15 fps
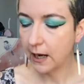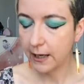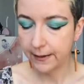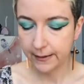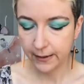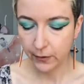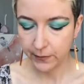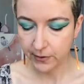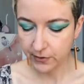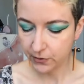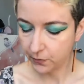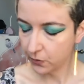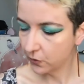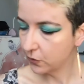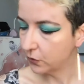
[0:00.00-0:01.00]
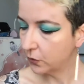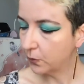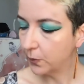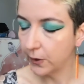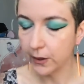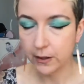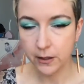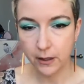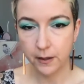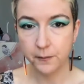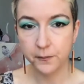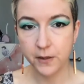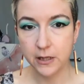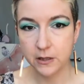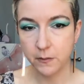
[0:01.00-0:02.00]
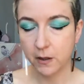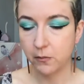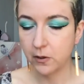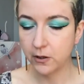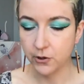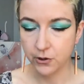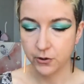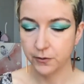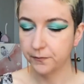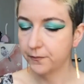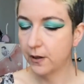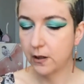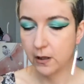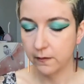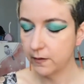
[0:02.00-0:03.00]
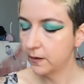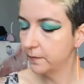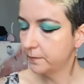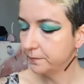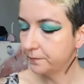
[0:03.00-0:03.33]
I think that would be super cool, but It's My Pleasure, love it.